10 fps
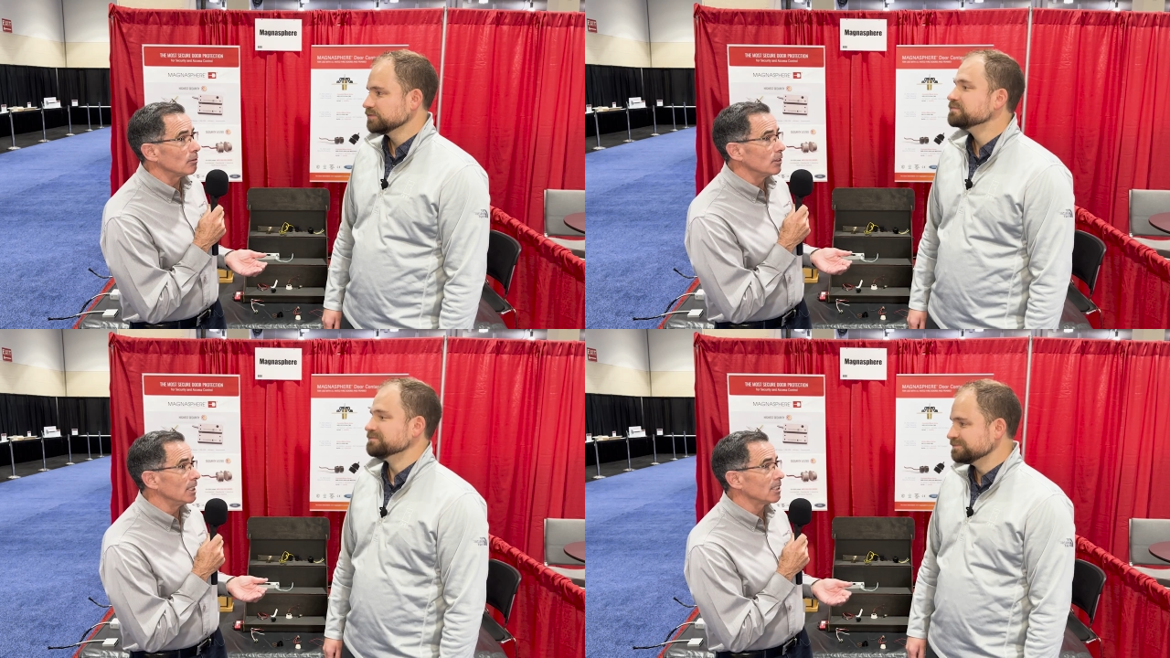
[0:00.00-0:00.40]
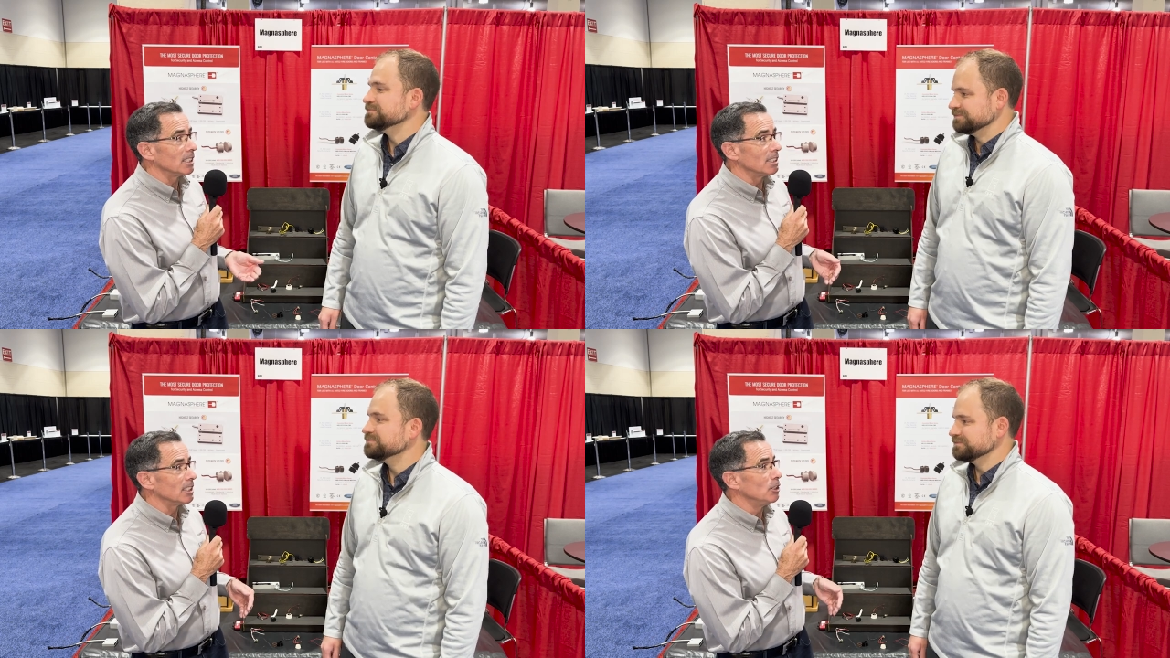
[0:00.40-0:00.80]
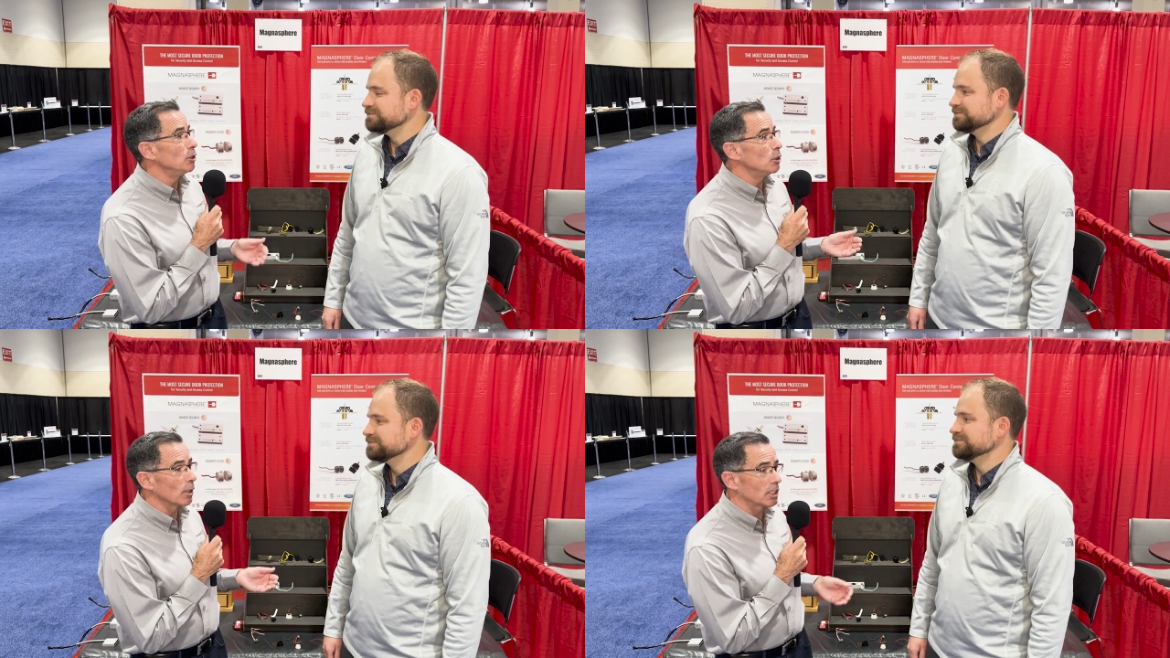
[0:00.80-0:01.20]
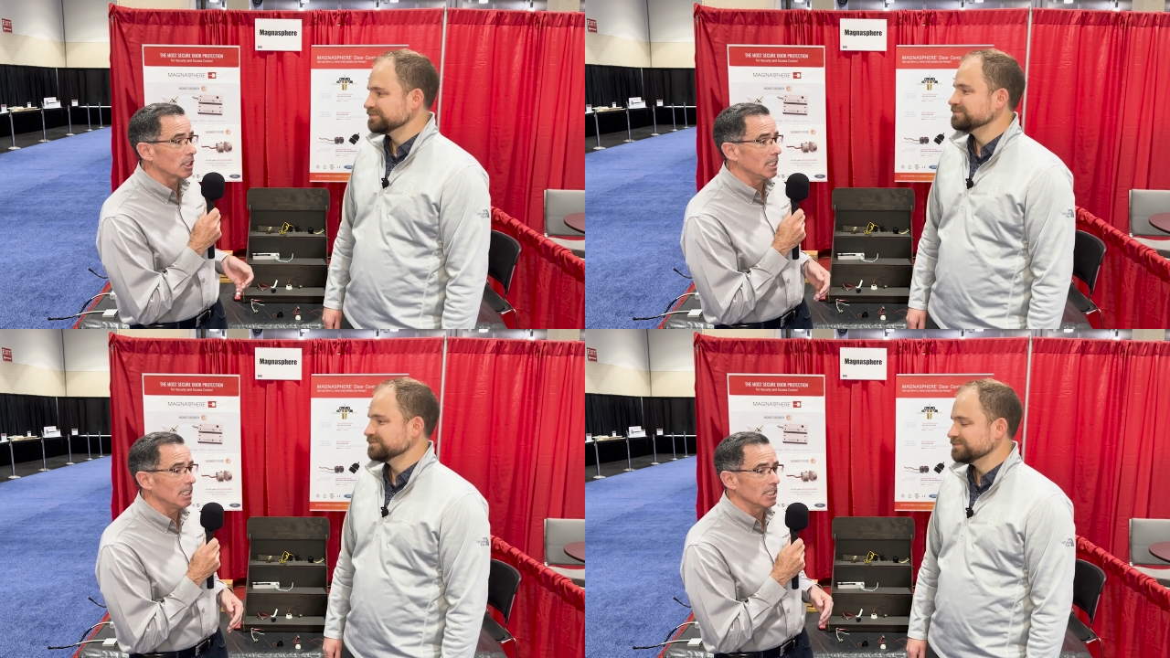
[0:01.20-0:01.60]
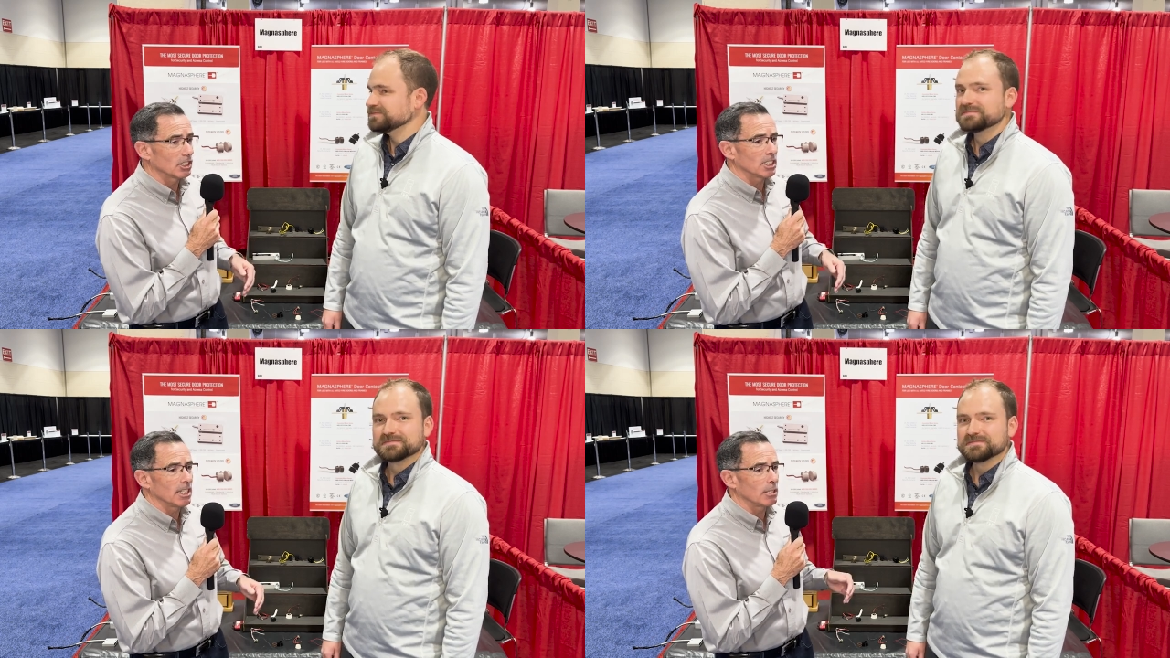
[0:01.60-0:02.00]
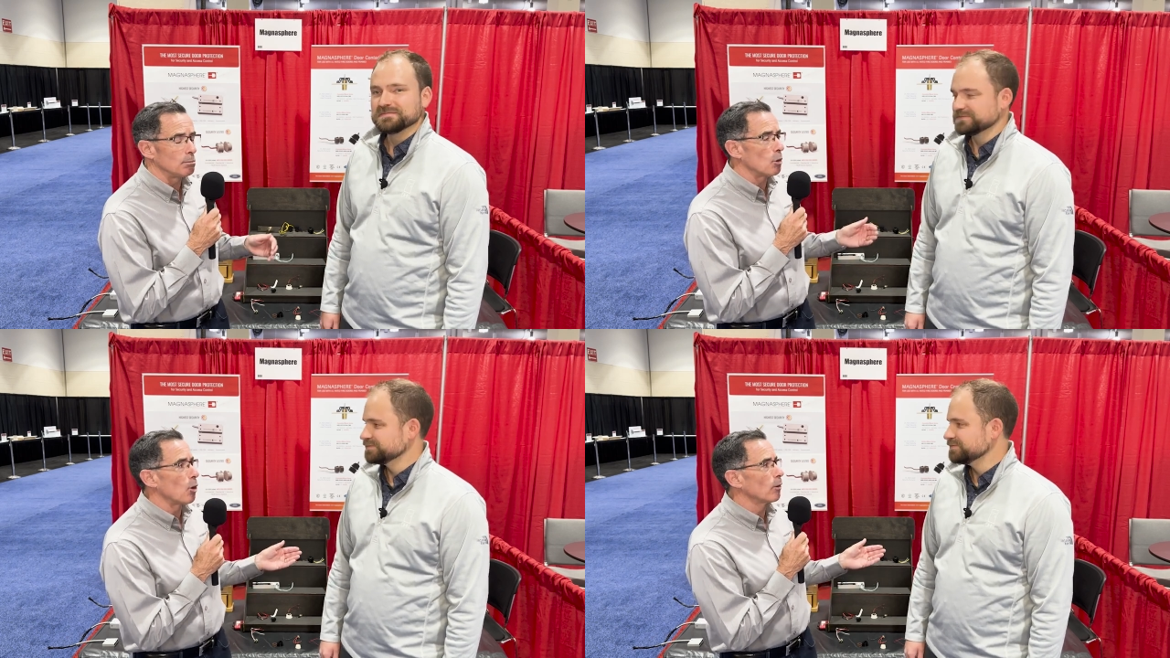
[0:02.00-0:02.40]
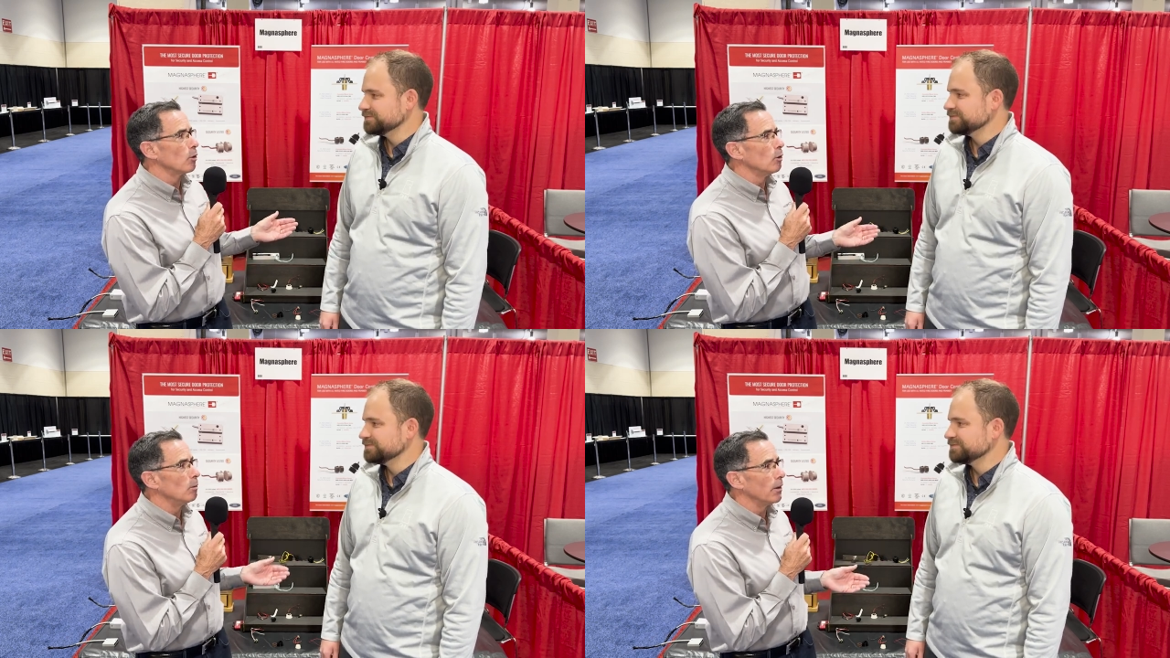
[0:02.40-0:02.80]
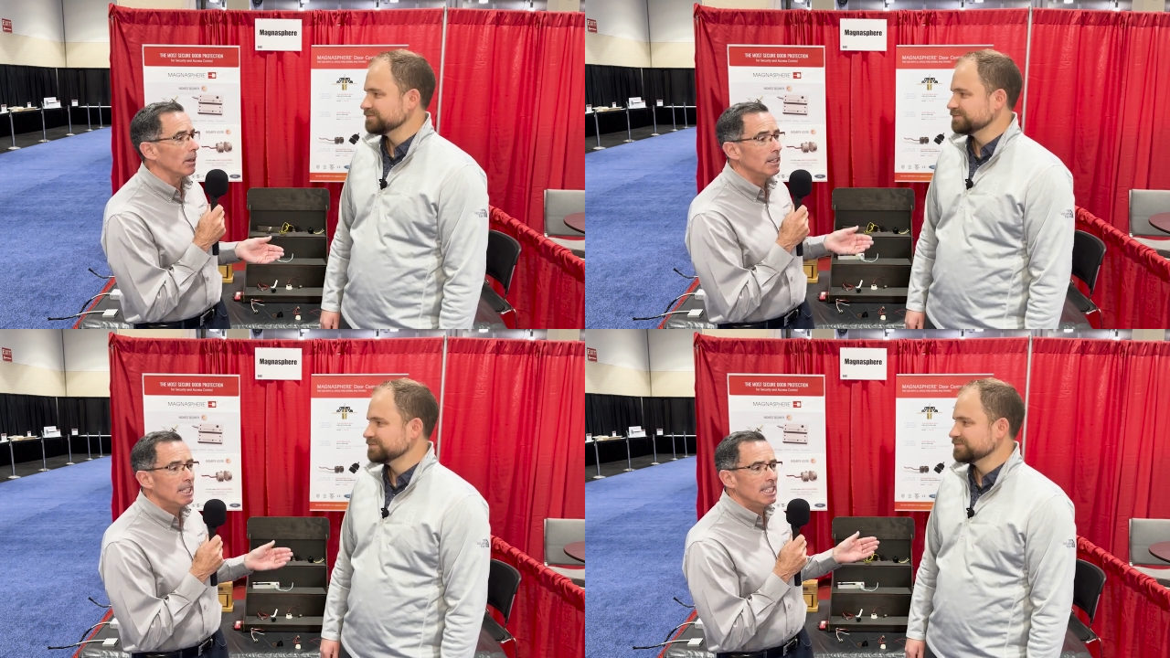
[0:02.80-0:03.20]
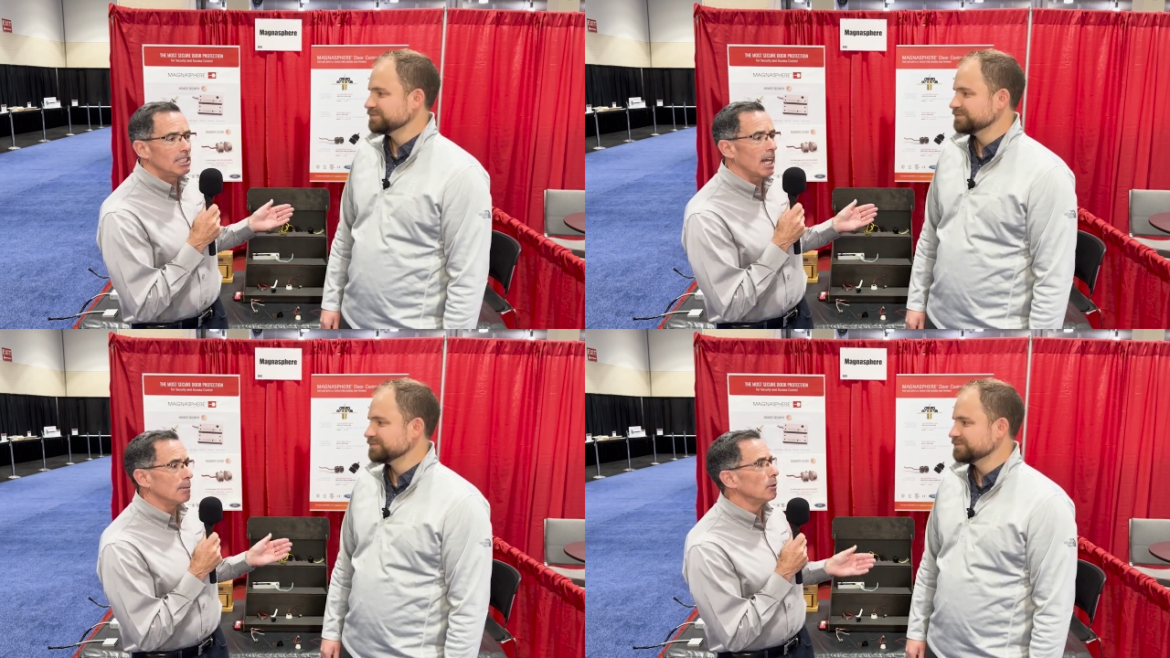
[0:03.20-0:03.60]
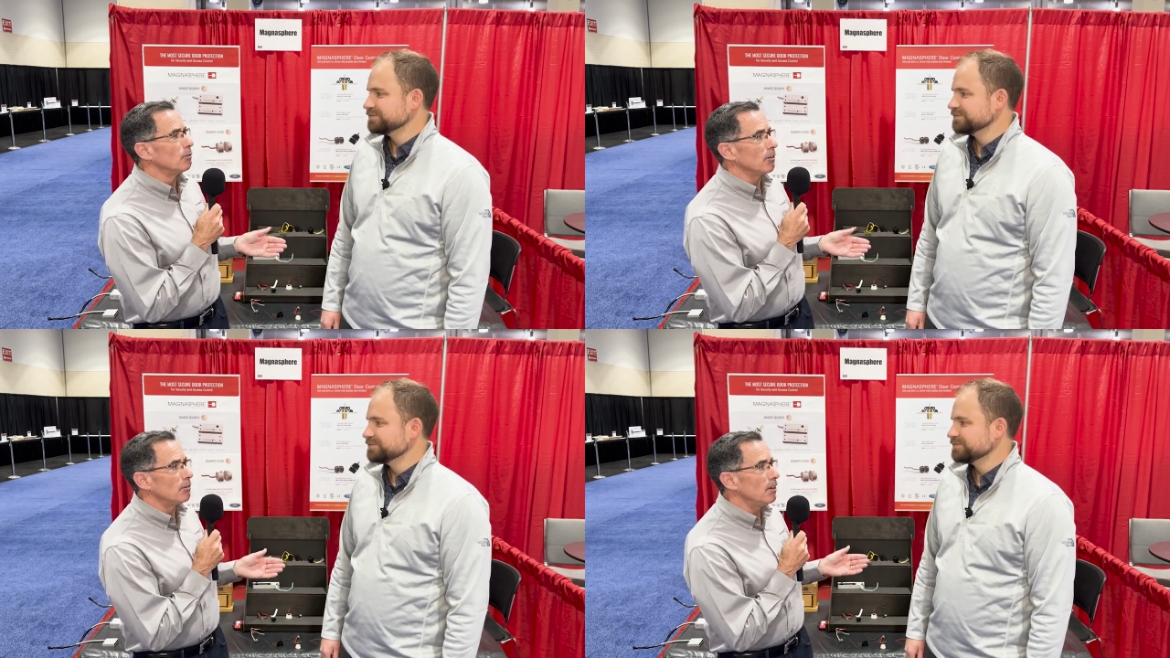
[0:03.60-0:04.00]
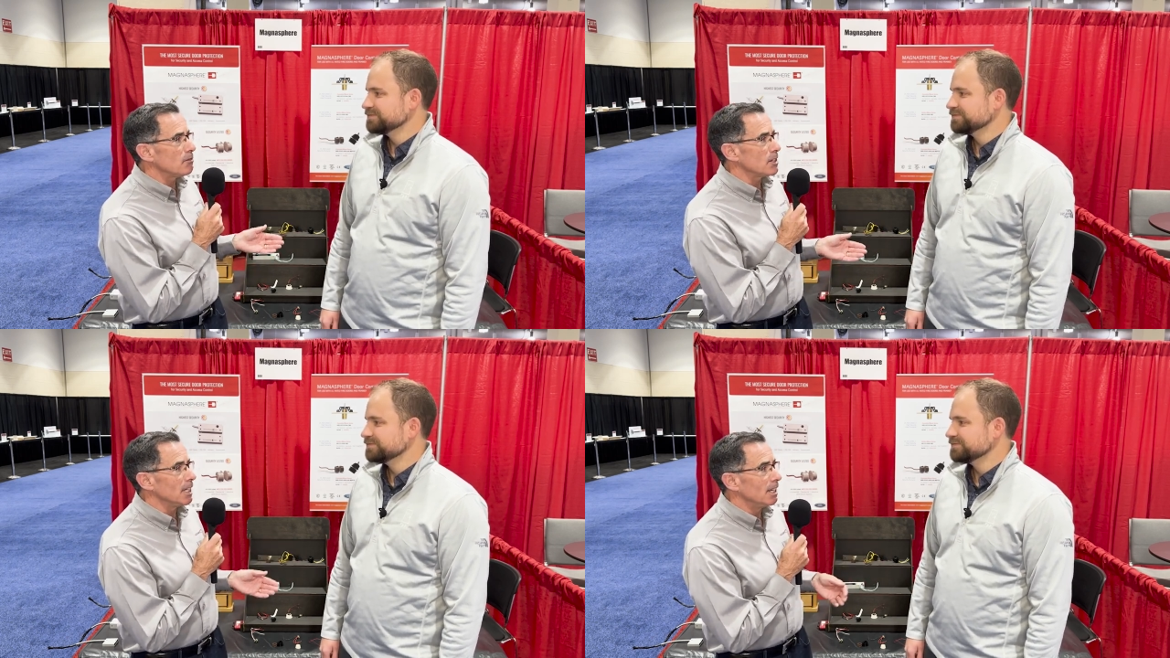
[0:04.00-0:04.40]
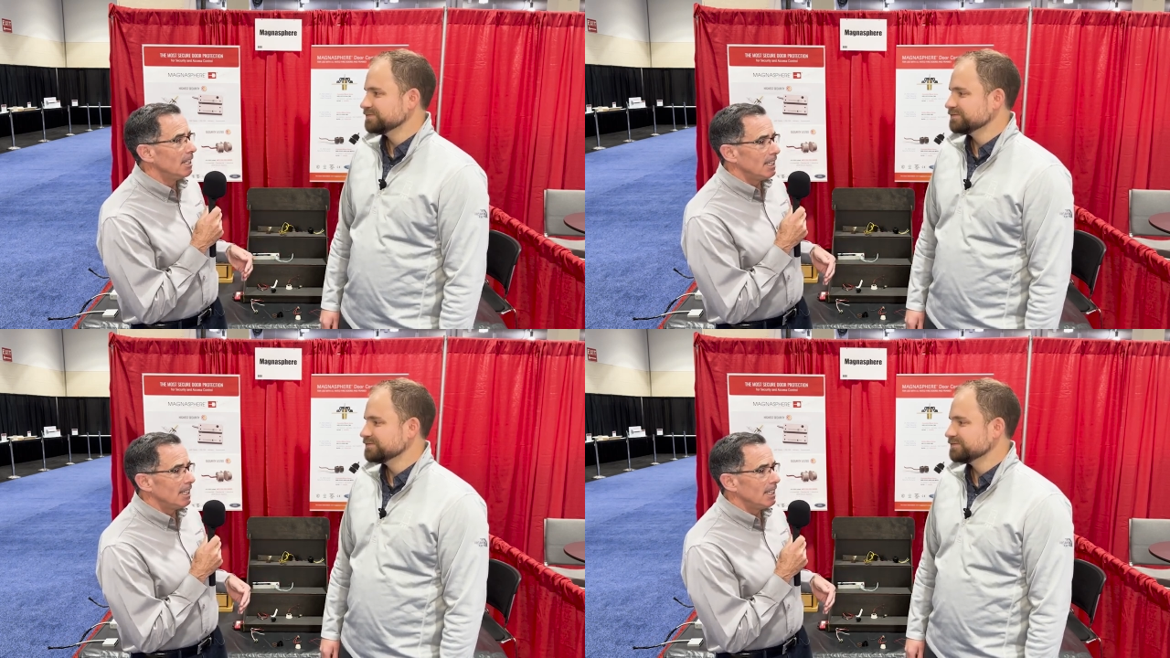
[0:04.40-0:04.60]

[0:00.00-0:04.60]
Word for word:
Speaker 1: for instance, in New York City, and sit in a boardroom with a table for 50,